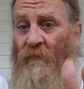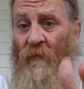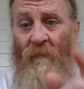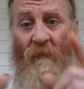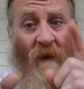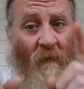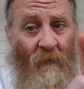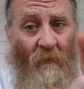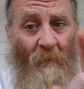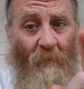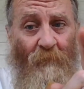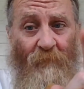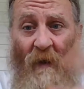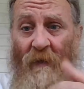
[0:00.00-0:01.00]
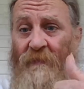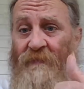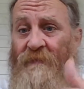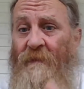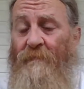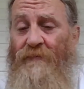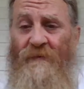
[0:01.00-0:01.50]
Remember, Paul
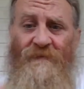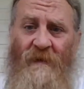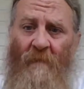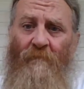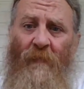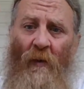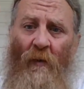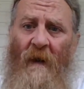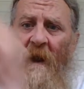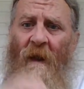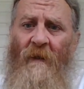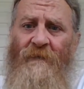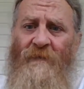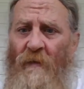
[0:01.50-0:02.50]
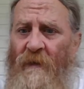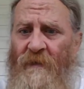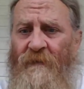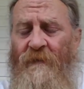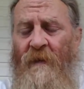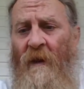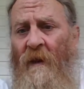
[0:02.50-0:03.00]
said, put that boy out so
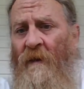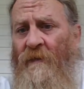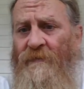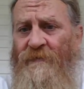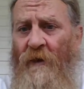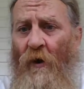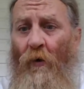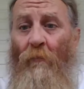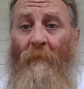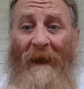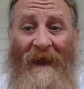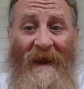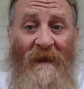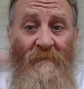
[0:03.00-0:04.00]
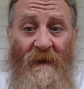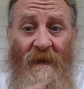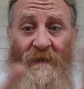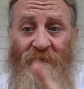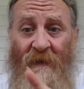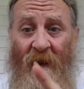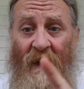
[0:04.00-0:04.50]
his soul may
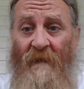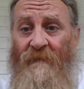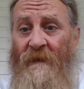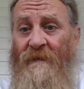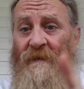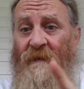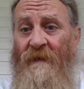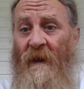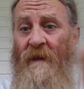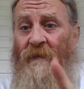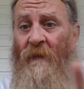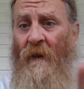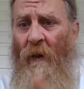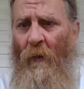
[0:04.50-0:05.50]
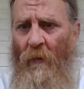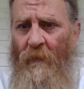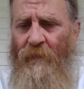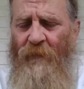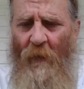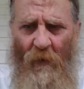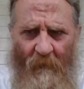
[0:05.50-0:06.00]
be saved in the day of the Lord.
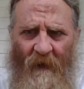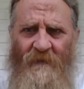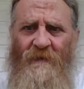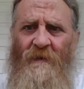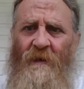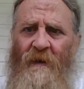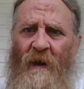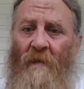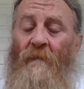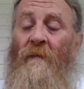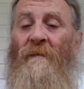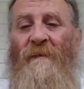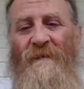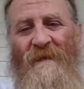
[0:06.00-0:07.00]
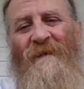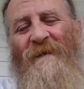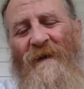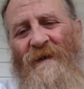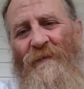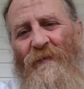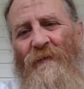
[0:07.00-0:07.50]
Throw him out to the devil
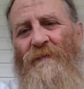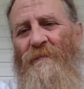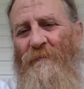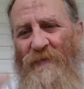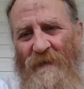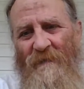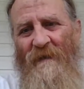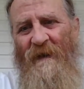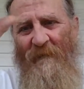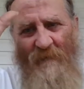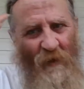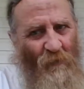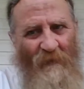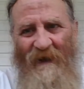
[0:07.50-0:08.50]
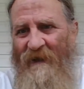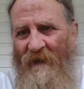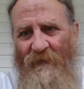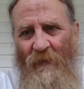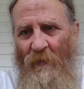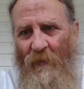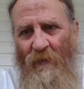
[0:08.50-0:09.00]
other words, put let him go back
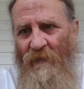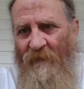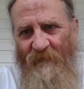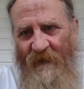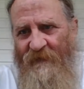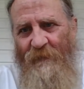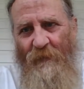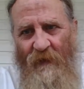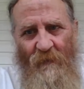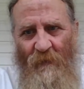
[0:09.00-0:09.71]
out in the world if that's where